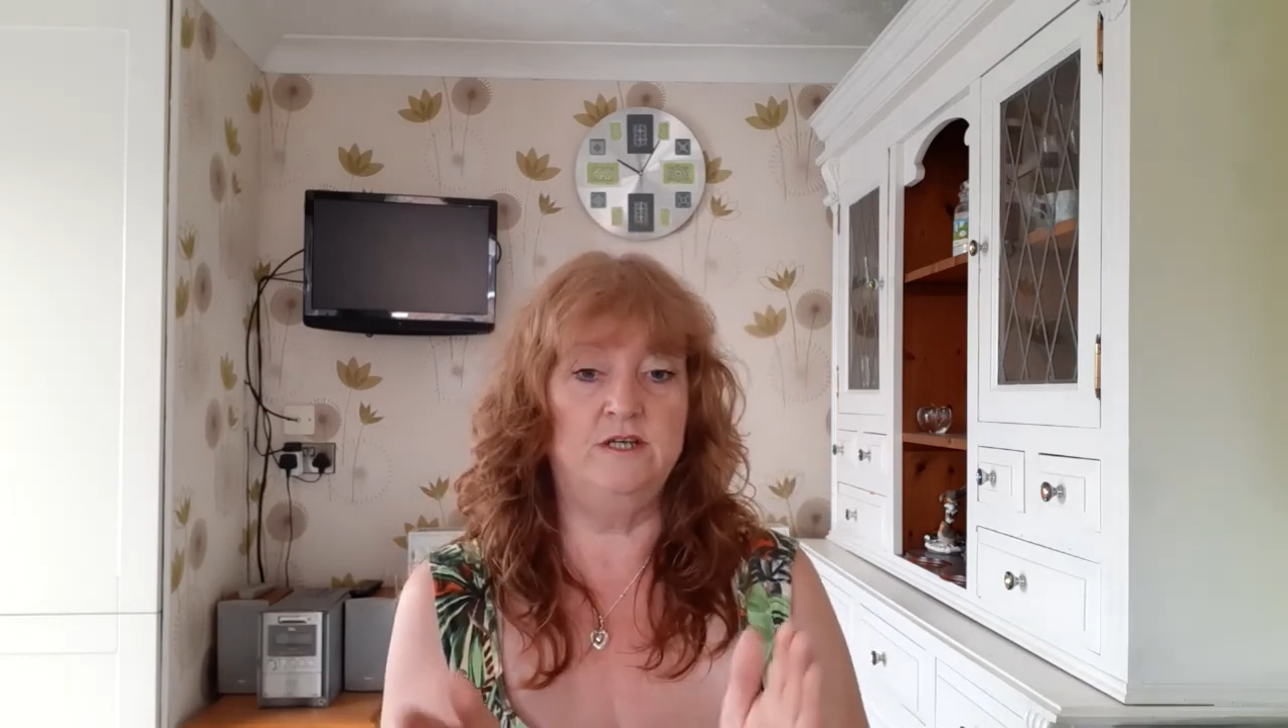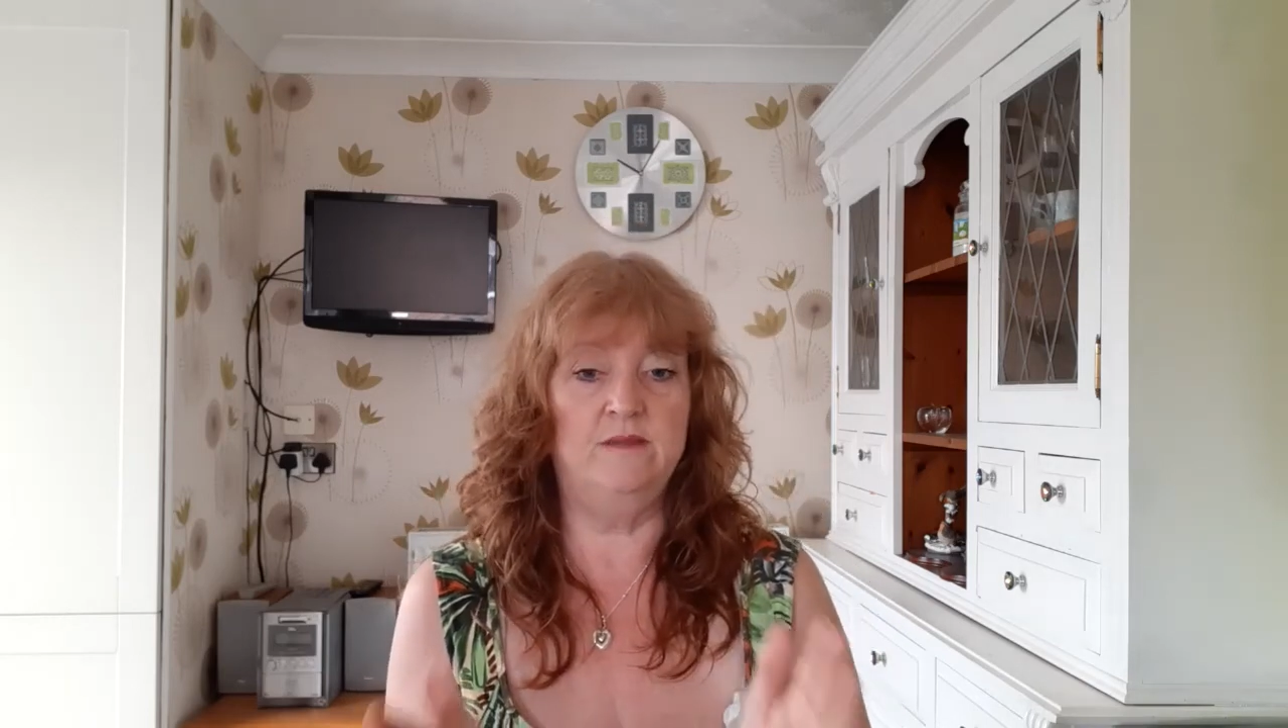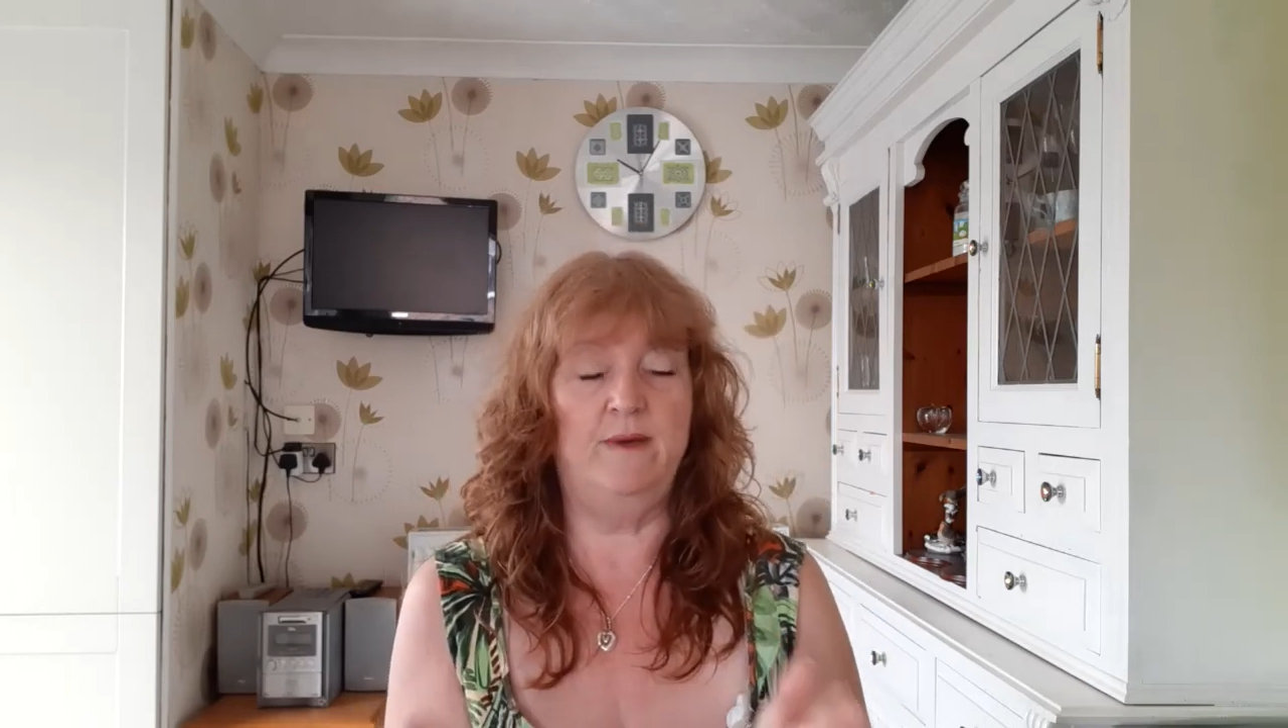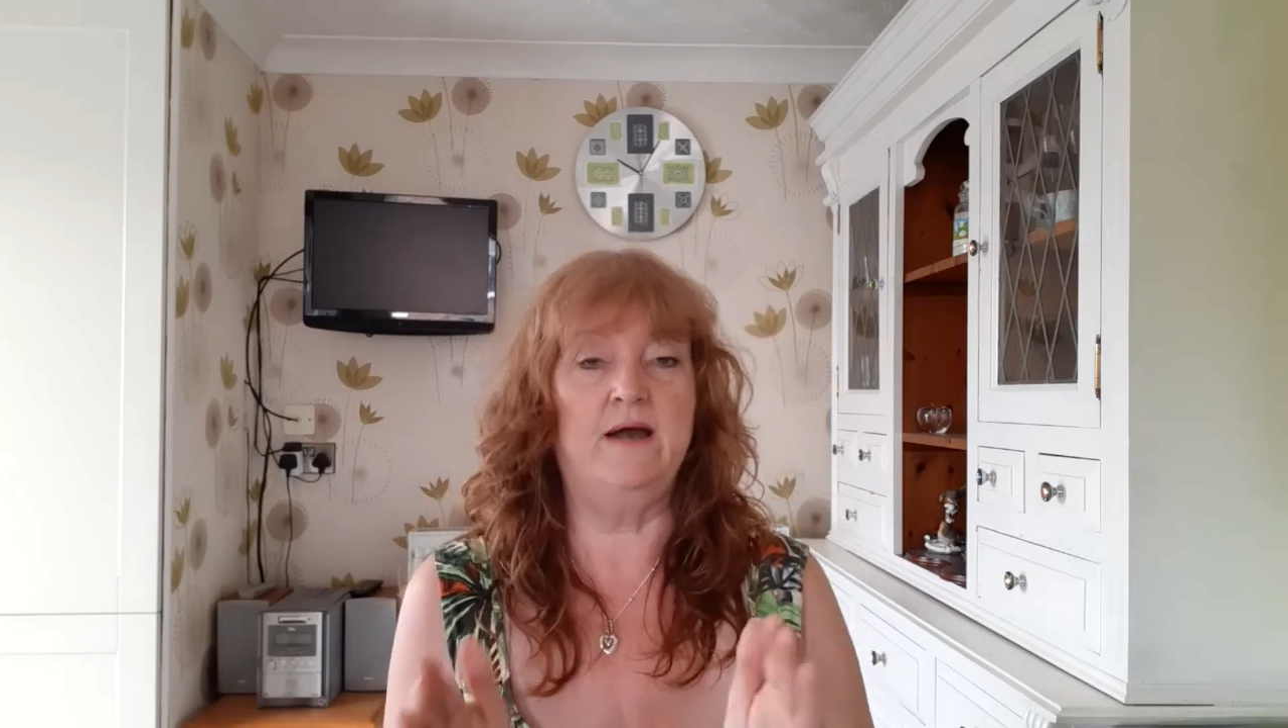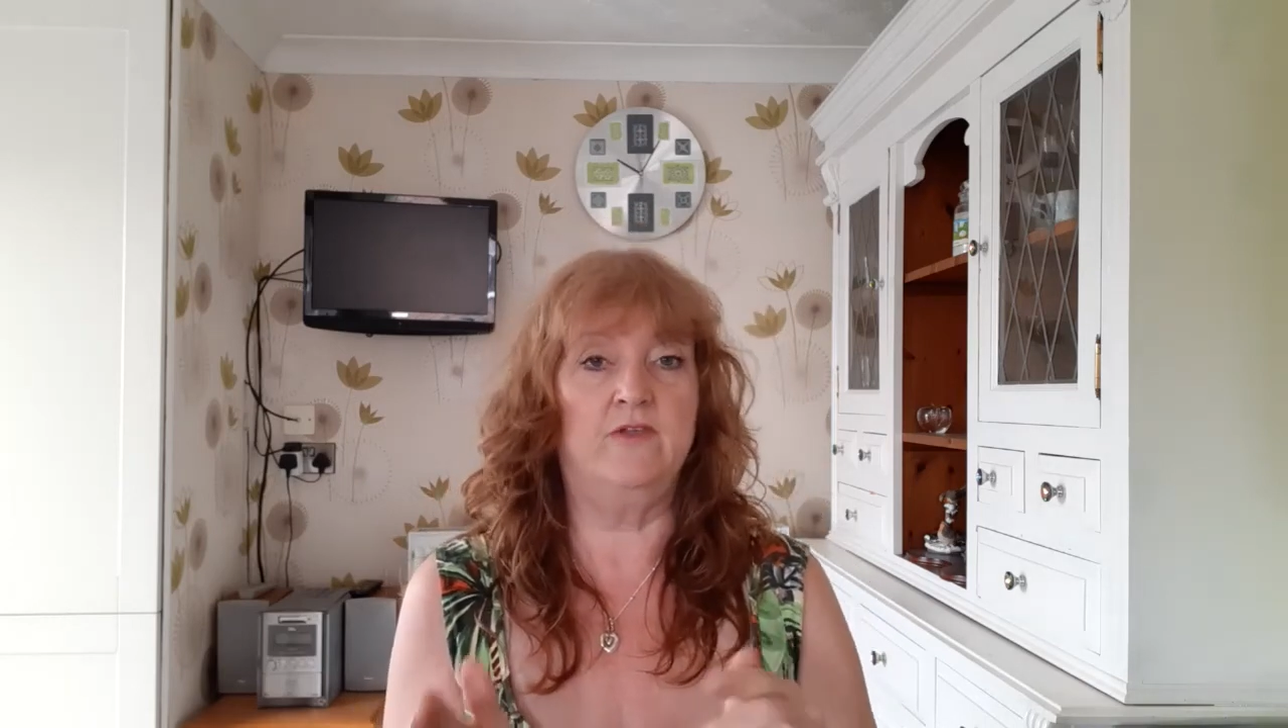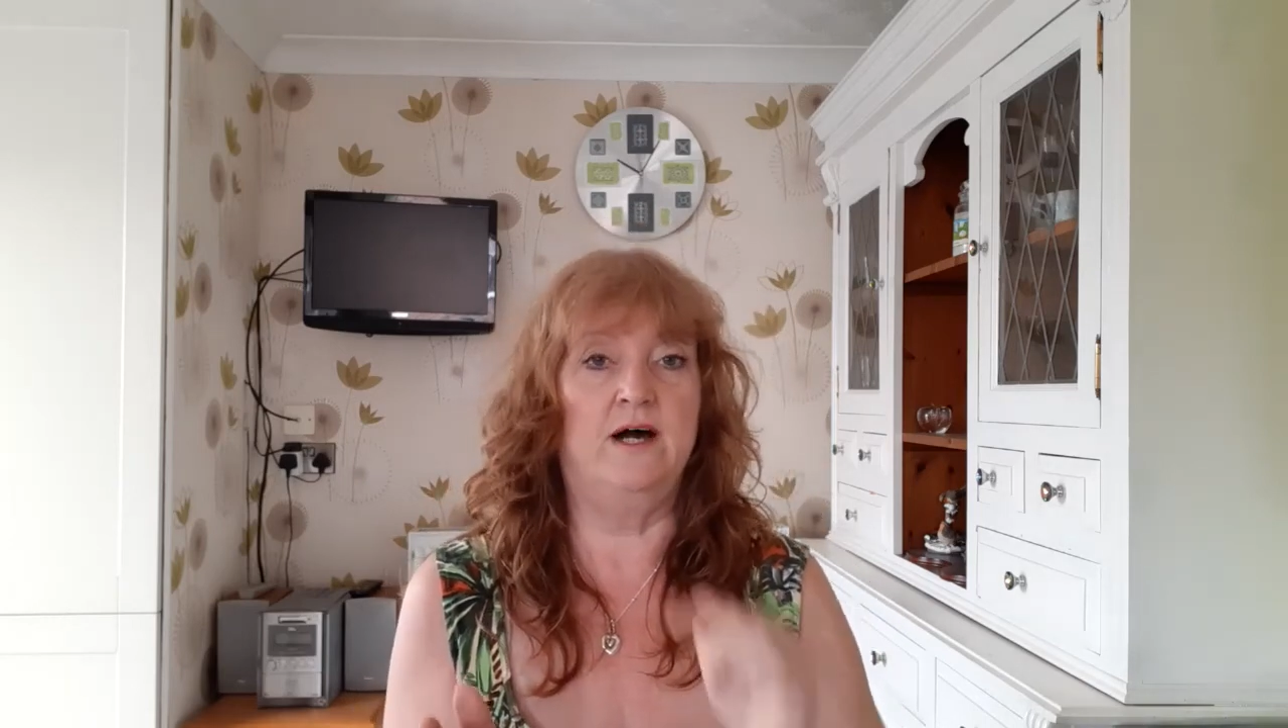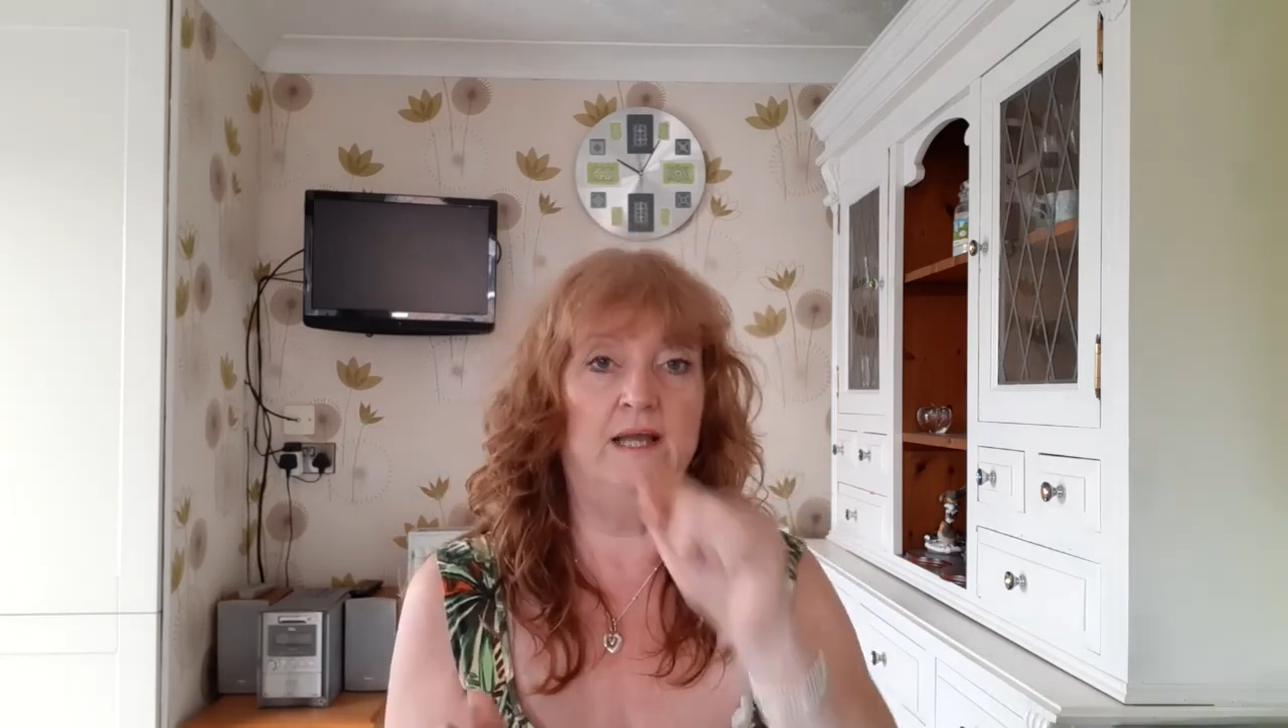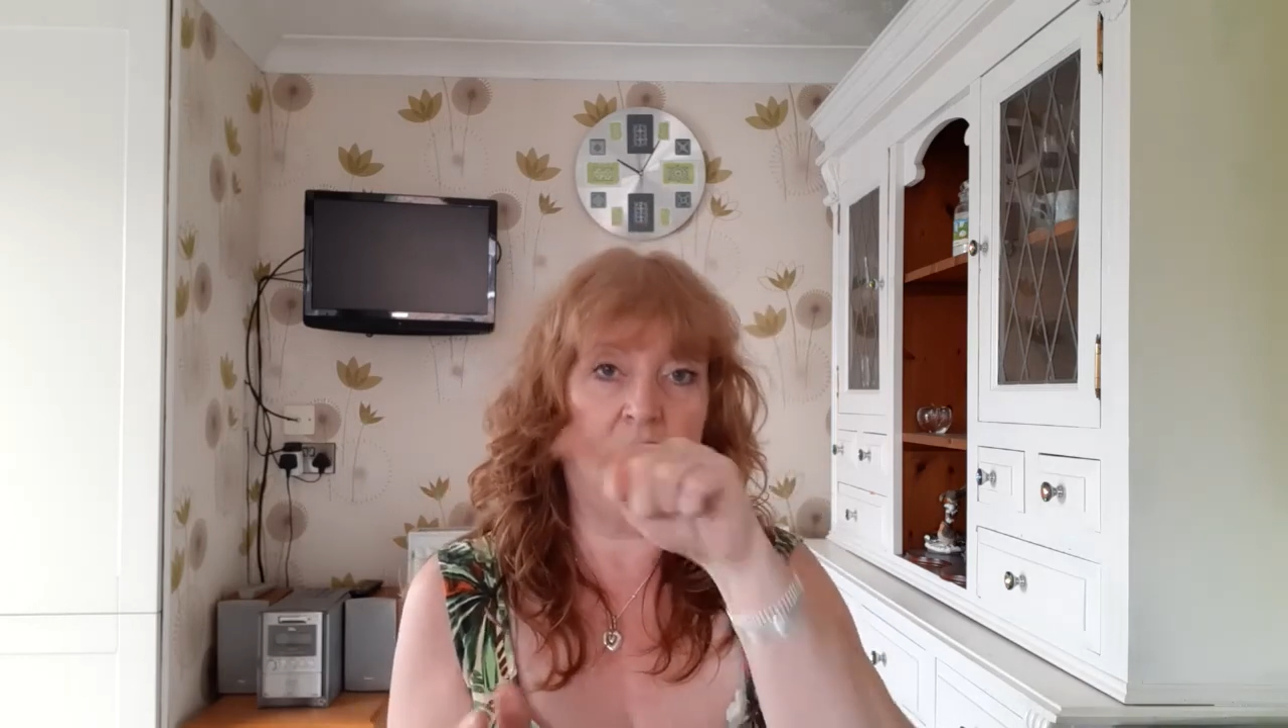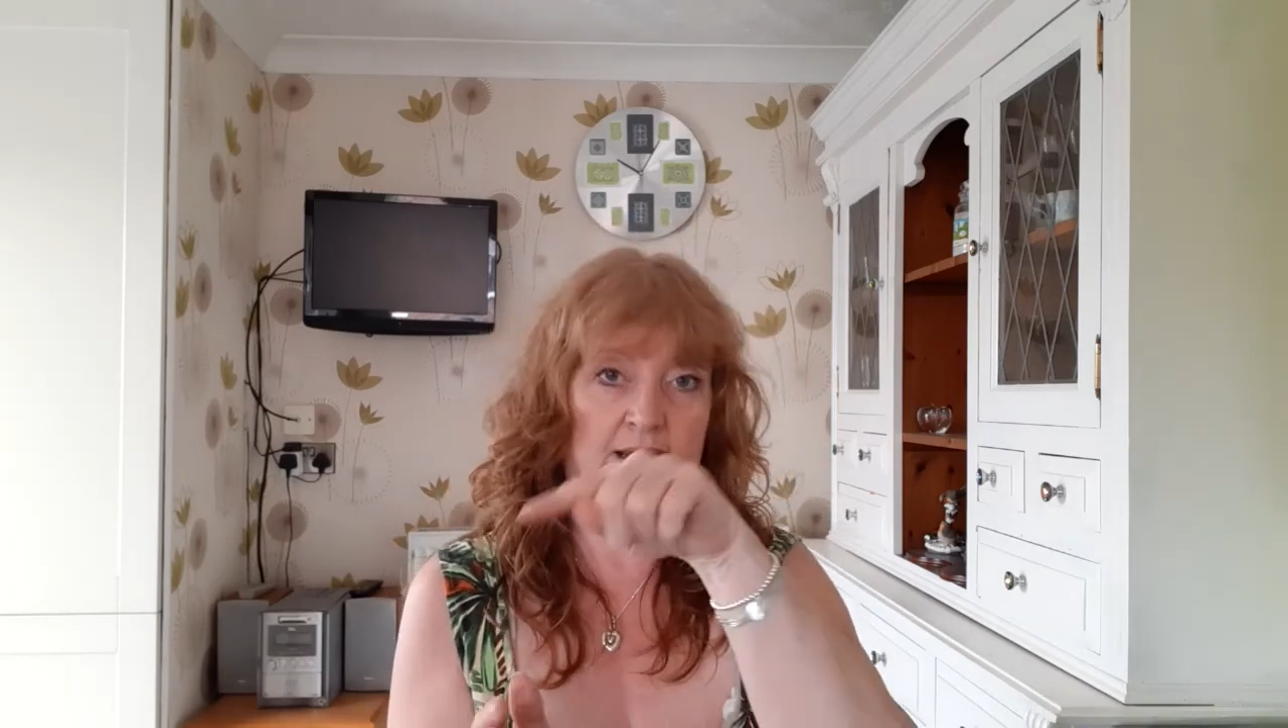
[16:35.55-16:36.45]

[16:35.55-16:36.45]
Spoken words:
at the back that I